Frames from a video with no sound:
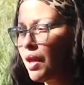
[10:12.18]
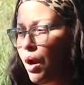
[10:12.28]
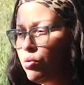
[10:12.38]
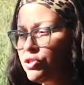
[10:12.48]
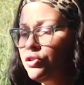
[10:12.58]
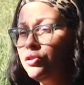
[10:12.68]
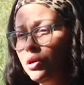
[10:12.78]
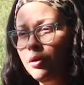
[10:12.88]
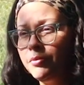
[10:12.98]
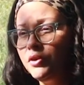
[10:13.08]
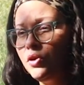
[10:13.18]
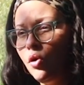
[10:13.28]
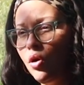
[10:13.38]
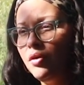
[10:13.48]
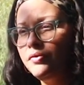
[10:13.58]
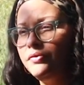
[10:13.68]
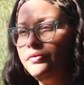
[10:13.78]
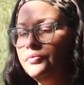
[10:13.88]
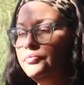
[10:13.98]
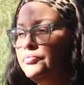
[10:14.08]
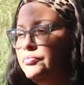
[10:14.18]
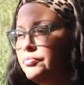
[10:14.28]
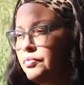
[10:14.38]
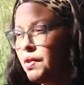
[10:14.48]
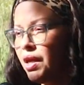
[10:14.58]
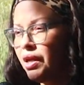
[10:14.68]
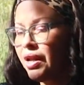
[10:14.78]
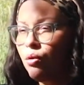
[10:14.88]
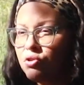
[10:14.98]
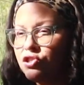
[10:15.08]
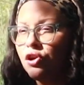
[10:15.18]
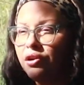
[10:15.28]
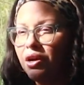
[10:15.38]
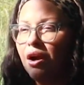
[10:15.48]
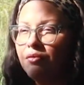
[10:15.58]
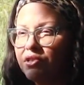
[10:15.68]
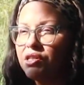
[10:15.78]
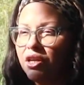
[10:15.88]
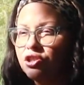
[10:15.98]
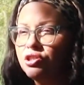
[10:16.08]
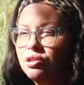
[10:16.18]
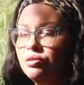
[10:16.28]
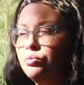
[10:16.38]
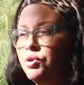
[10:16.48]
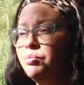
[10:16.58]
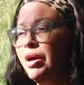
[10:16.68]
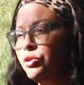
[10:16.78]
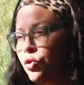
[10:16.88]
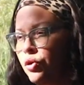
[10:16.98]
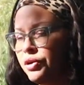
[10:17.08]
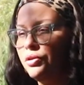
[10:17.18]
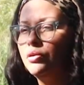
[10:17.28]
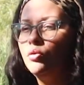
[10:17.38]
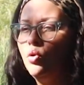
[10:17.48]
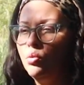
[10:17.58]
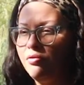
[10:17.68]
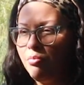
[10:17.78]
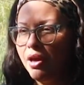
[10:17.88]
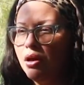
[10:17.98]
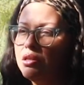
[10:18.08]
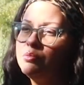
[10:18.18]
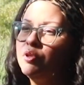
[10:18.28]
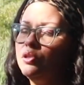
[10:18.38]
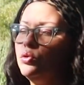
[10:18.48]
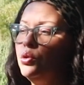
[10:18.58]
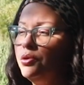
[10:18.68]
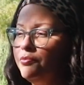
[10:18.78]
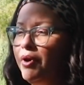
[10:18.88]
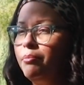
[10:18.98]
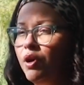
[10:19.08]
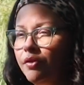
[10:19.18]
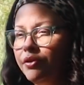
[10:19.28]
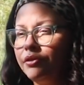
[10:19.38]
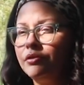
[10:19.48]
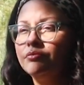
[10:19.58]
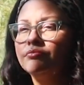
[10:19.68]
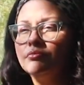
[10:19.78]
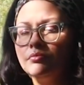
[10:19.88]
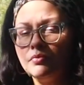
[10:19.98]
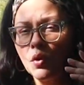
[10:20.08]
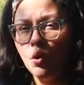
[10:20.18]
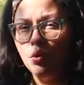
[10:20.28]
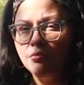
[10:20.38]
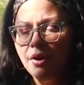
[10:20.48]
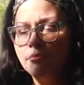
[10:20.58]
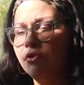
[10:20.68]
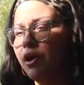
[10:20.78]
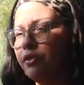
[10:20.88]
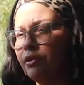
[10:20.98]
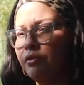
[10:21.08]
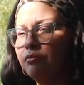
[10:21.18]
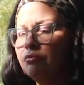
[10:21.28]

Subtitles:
I will turn the computer off, and I will start a conversation with my daughter or with my husband or with my mother or with my brother,